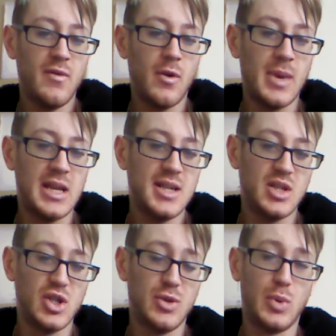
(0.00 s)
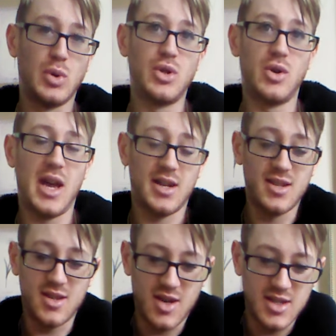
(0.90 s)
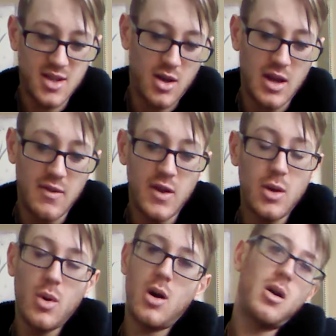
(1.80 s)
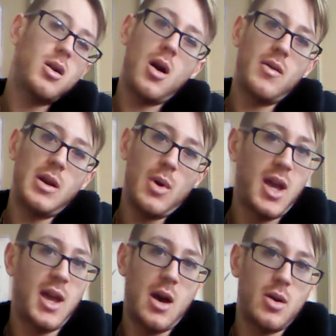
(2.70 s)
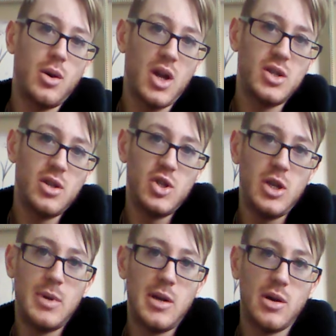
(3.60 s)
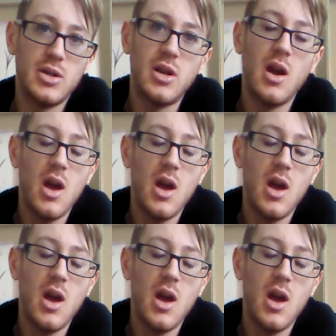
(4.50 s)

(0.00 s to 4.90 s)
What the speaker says: from intense sport or exercise. So if you are currently working out, you're going to the gym a lot,